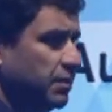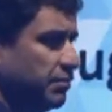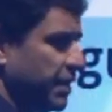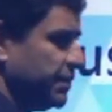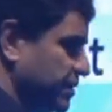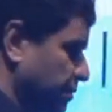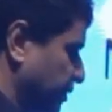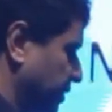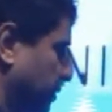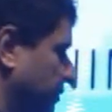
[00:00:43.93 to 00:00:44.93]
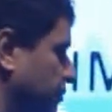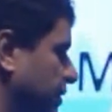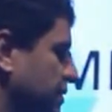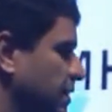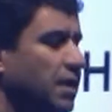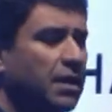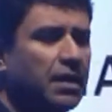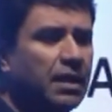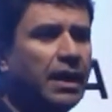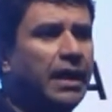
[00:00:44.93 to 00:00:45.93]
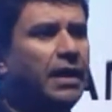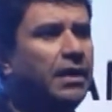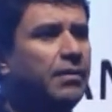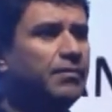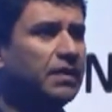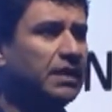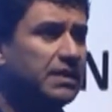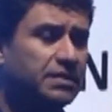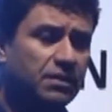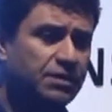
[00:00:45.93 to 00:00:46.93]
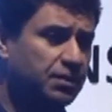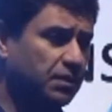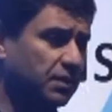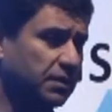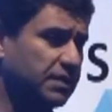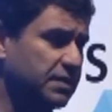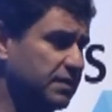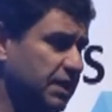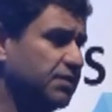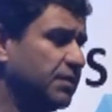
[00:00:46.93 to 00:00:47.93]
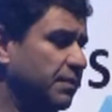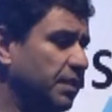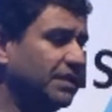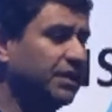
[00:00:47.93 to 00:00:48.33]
or maybe some other countries. There is also, this is a session about